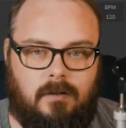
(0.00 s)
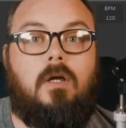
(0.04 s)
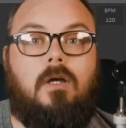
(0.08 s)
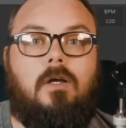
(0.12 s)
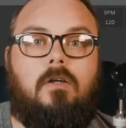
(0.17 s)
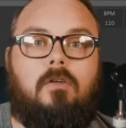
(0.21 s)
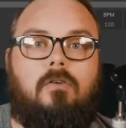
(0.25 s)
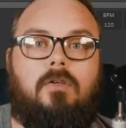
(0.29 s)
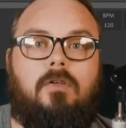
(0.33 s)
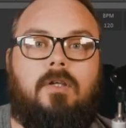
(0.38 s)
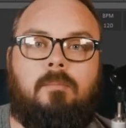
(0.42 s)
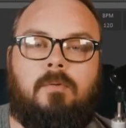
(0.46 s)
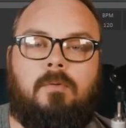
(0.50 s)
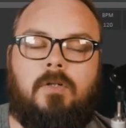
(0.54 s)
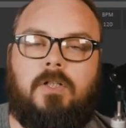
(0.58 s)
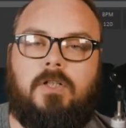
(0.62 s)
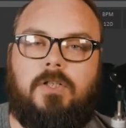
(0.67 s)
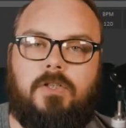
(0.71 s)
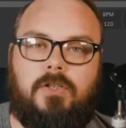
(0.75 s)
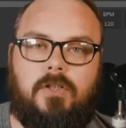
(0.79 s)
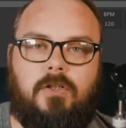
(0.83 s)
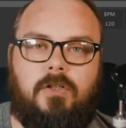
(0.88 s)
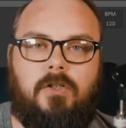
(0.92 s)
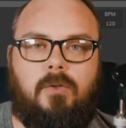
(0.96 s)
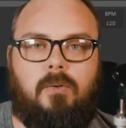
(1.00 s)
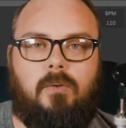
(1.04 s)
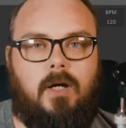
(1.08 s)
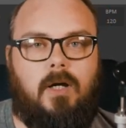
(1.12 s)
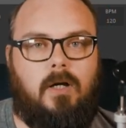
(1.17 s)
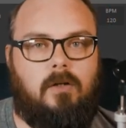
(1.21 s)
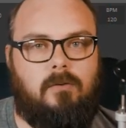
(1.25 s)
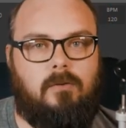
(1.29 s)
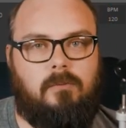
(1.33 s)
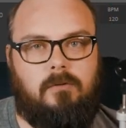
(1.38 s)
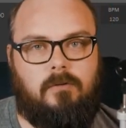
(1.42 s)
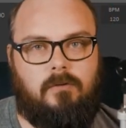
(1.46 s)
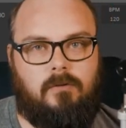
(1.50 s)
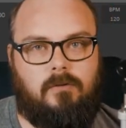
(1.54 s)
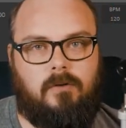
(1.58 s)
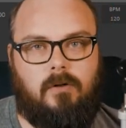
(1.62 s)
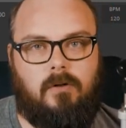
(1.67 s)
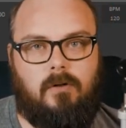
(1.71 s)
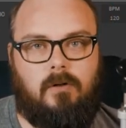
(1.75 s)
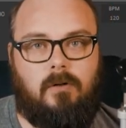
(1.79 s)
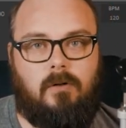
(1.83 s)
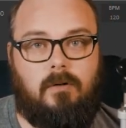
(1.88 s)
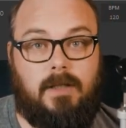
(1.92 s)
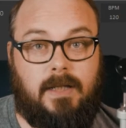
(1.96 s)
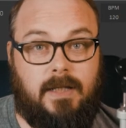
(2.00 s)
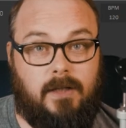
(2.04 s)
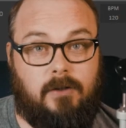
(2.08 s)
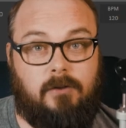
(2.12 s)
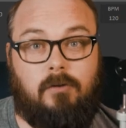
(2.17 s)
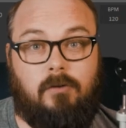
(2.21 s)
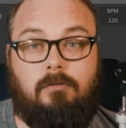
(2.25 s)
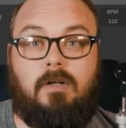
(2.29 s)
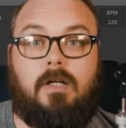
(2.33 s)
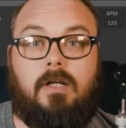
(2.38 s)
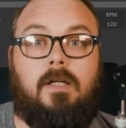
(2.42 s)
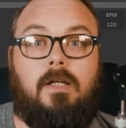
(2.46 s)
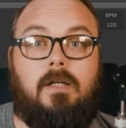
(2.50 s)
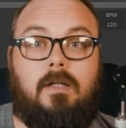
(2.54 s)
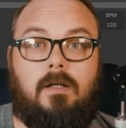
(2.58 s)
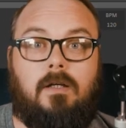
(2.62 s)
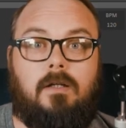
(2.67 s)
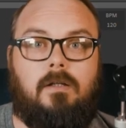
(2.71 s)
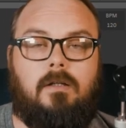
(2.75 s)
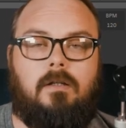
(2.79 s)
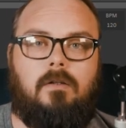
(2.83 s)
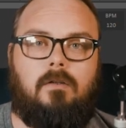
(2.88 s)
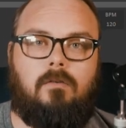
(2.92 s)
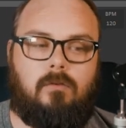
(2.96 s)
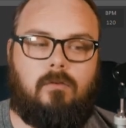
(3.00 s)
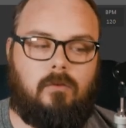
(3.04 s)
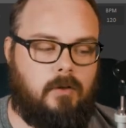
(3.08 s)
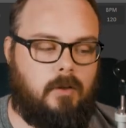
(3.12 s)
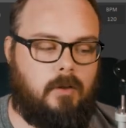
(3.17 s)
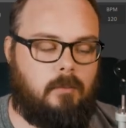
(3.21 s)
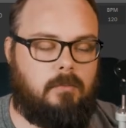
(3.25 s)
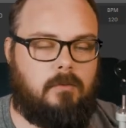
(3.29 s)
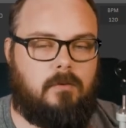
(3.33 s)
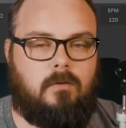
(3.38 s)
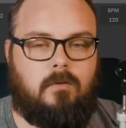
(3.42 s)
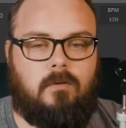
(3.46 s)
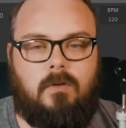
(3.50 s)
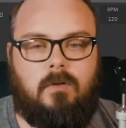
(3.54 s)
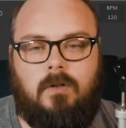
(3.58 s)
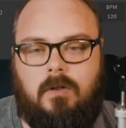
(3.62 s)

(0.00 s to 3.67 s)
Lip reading: So now I'm going to show you how to install Leandro Facchinetti scripts.